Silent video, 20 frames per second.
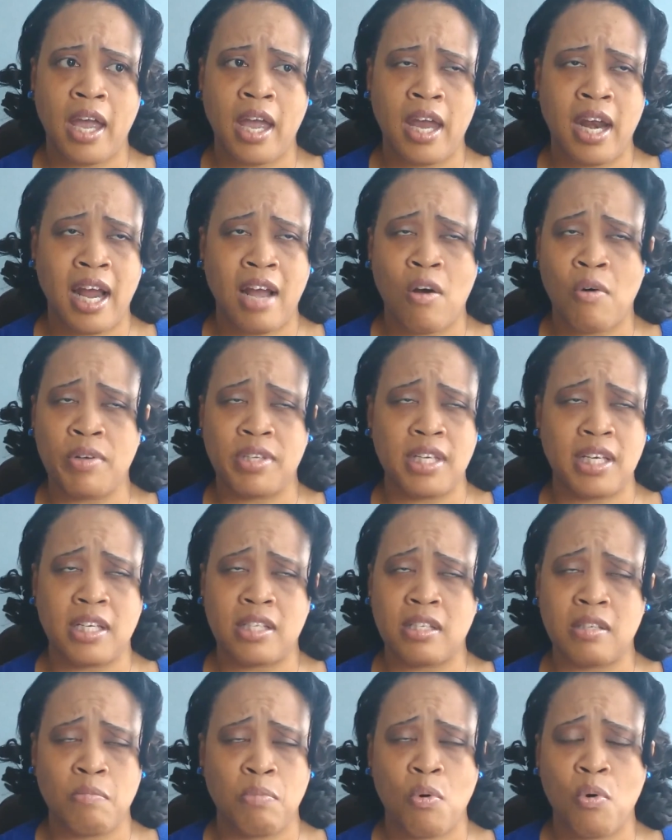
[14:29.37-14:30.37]
and I always think
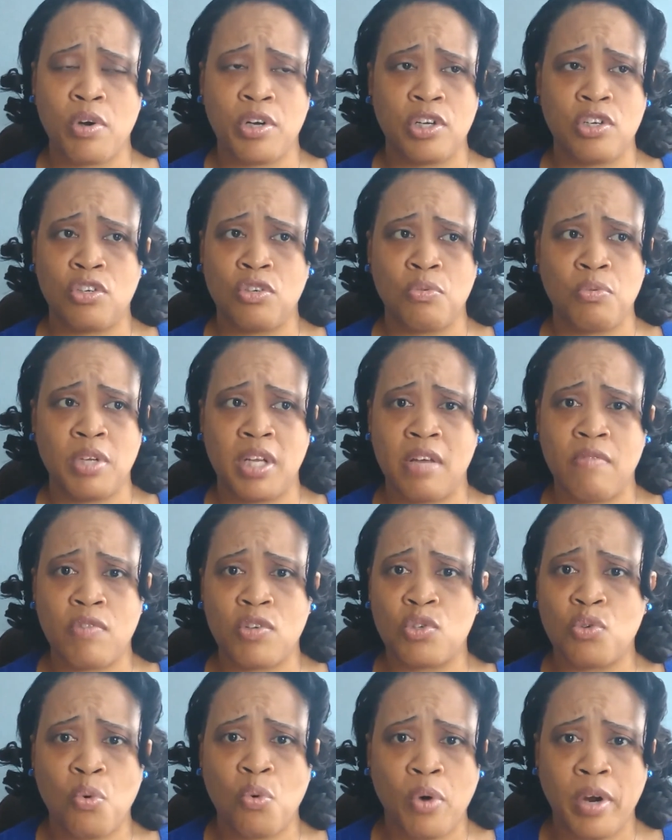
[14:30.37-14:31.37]
it's important to do an
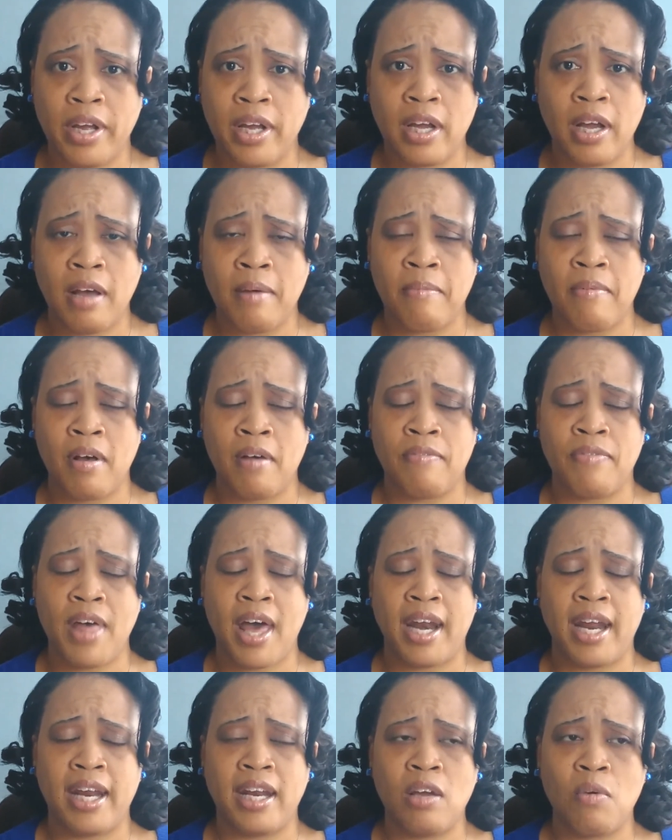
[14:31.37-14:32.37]
inventory of
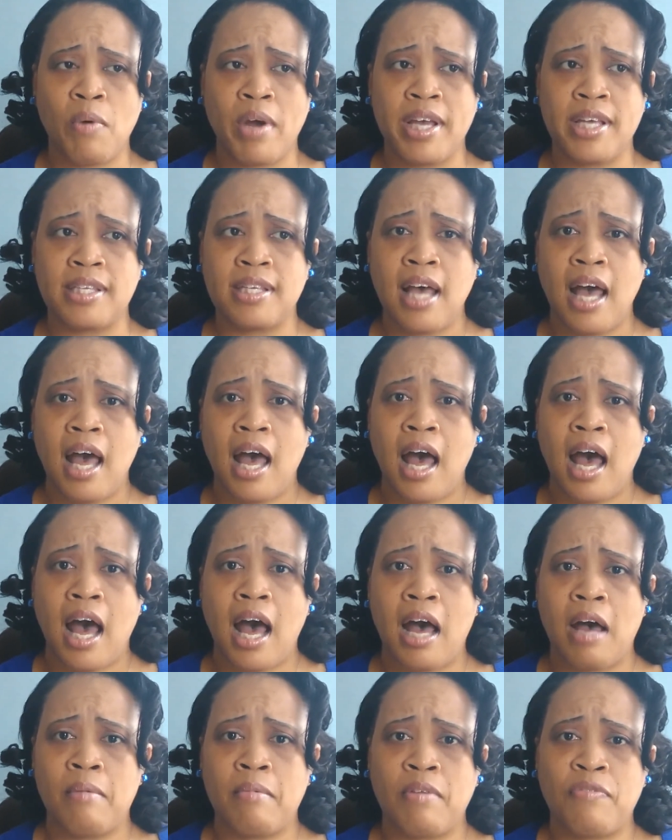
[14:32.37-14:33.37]
that anyways,
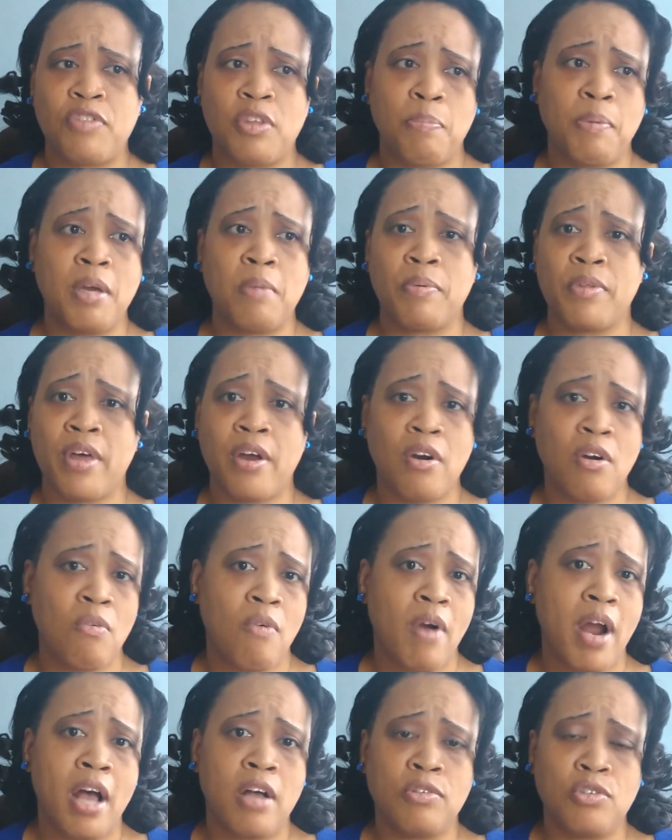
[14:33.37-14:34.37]
of the people that are
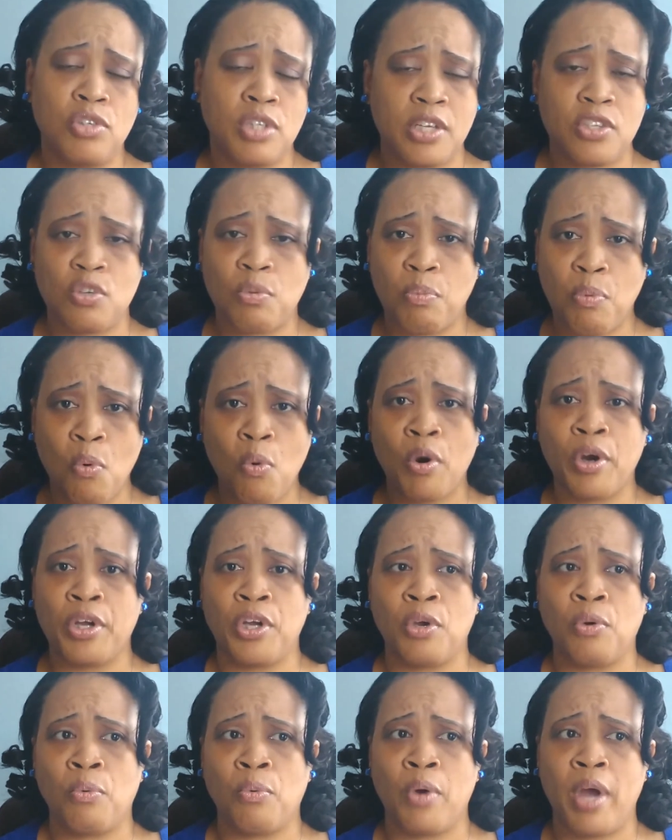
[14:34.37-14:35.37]
around you that support
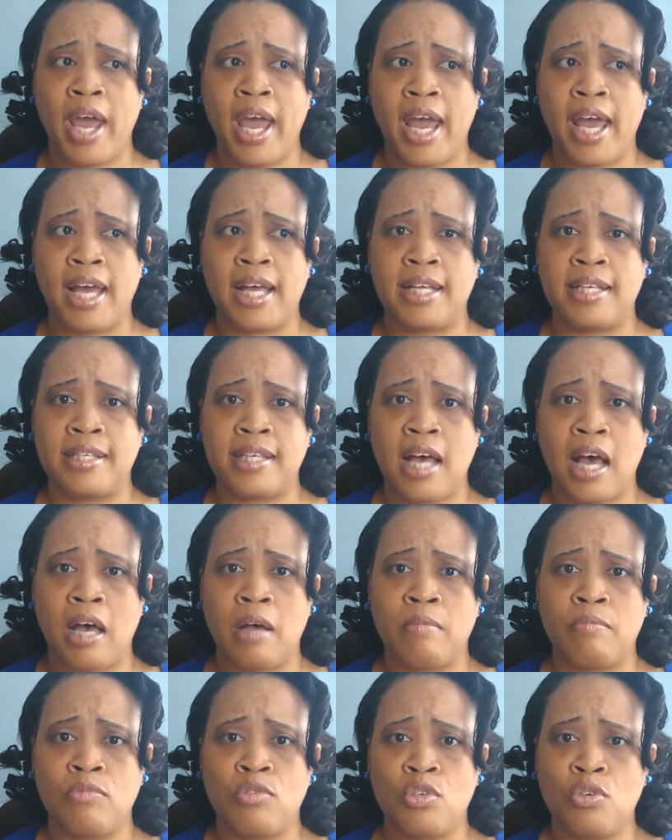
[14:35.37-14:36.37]
you, and
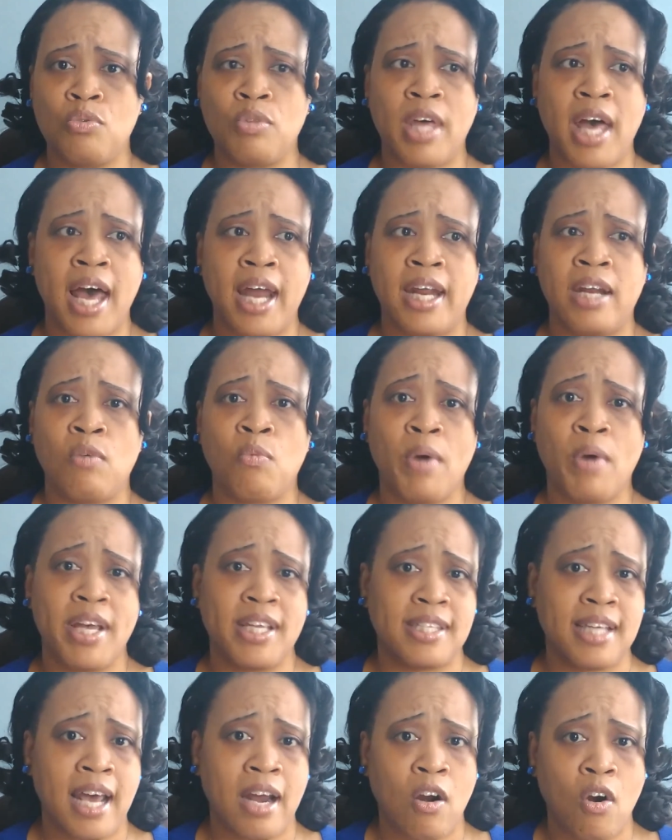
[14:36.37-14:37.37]
do that in
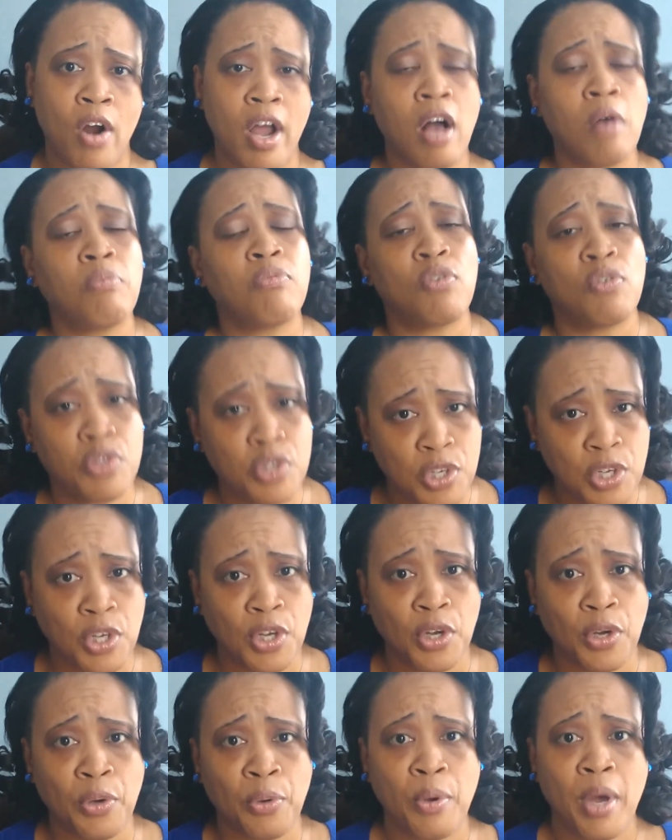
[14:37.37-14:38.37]
ways that are helpful to
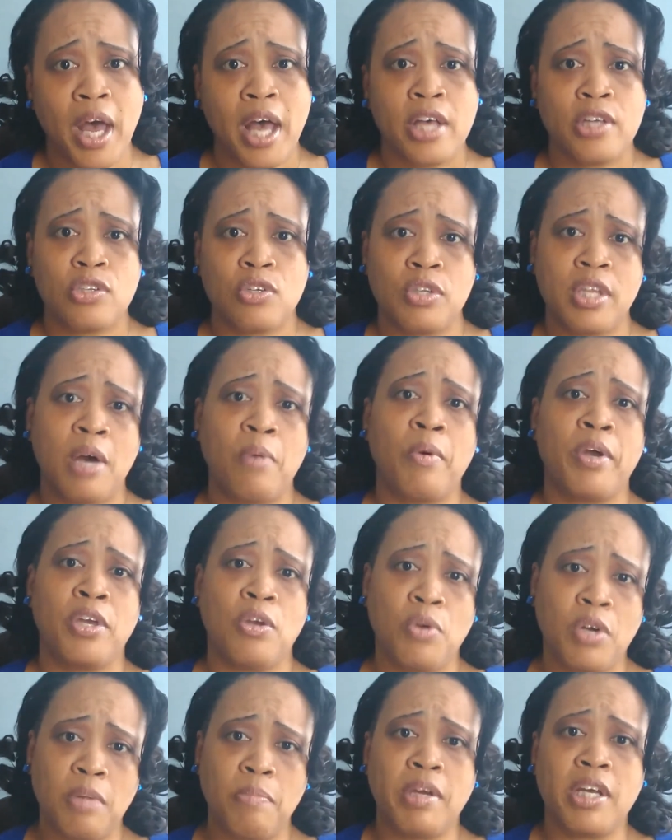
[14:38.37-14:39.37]
you, so that way
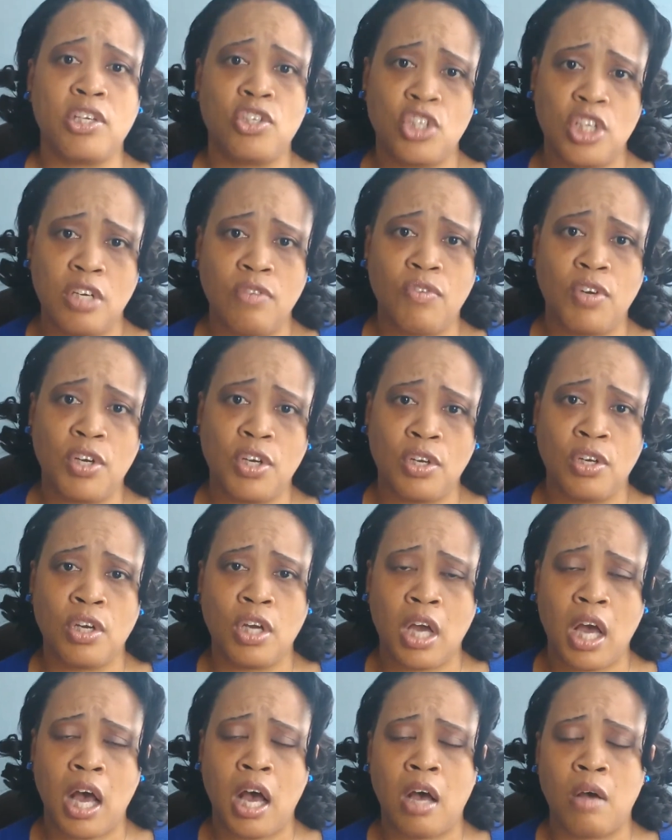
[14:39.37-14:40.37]
you can be
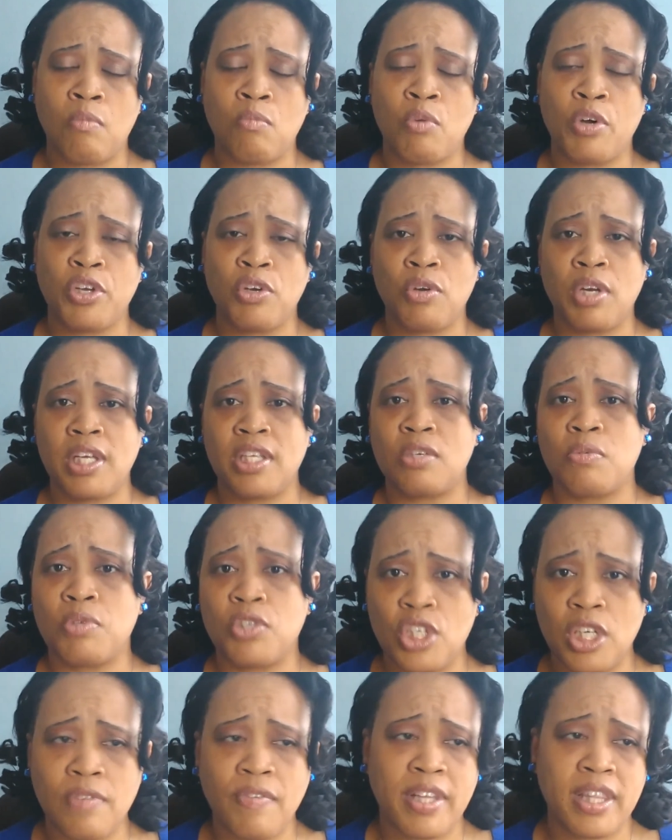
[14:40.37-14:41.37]
achieving what you need to
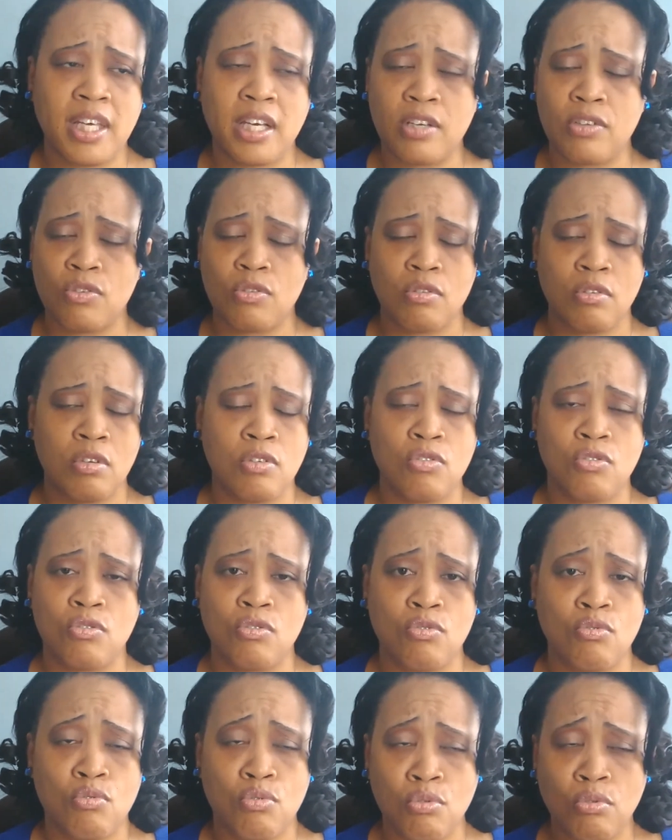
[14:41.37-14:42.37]
achieve, I think
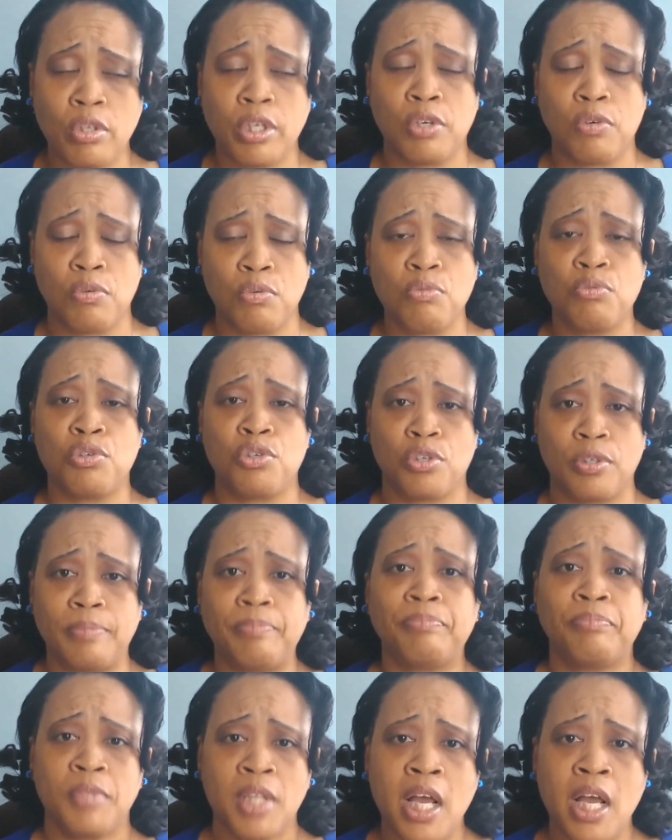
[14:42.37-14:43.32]
is truly crucial.